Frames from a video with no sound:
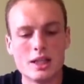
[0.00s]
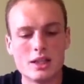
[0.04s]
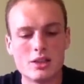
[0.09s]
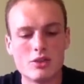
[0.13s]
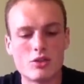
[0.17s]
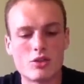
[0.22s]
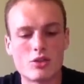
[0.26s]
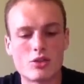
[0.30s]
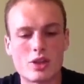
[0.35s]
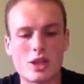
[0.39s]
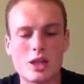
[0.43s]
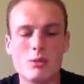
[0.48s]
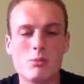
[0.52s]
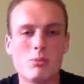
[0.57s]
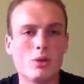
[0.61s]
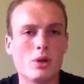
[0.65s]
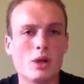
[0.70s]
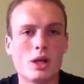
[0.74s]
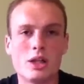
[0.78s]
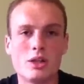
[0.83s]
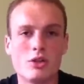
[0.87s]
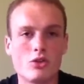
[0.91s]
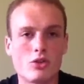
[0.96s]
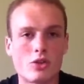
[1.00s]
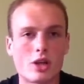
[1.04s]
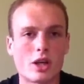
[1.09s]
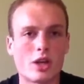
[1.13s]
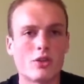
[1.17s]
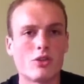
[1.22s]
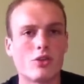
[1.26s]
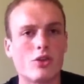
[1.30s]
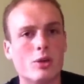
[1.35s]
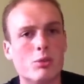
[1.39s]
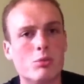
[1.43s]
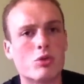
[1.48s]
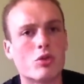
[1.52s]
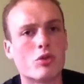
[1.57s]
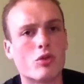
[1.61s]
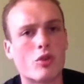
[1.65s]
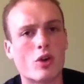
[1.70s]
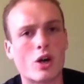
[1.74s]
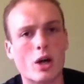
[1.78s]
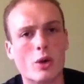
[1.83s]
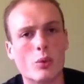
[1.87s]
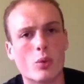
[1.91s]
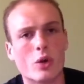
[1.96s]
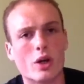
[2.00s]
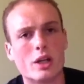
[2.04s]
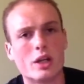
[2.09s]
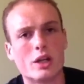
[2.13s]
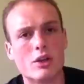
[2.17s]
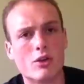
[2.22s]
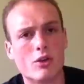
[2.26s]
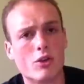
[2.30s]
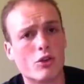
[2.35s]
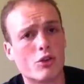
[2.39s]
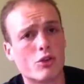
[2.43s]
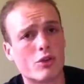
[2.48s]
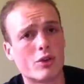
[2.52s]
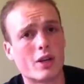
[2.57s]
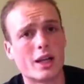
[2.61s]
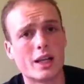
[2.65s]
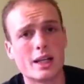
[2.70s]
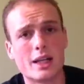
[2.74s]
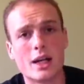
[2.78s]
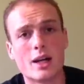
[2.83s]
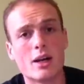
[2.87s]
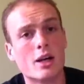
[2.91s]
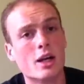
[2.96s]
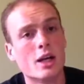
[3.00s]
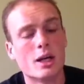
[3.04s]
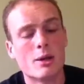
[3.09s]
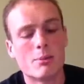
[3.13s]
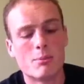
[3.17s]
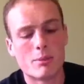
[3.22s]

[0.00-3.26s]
instead, but I just can't seem to find one here in Australia.